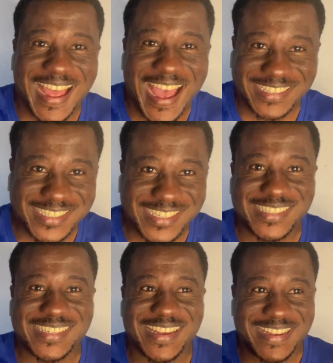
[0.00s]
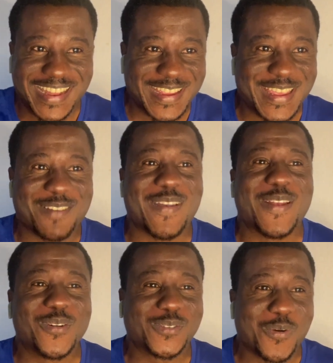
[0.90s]
getting an assist in the
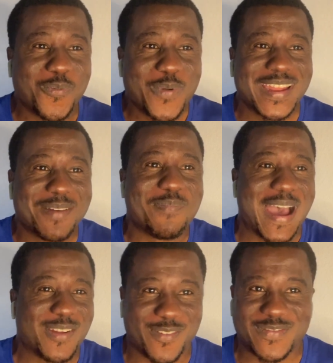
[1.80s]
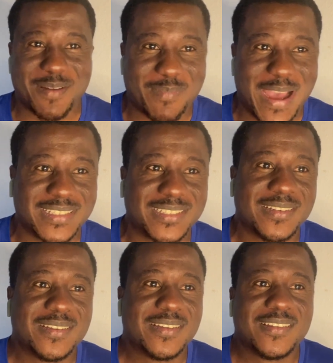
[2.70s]
game and also winning man of the
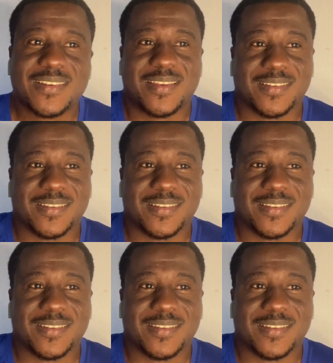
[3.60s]
match.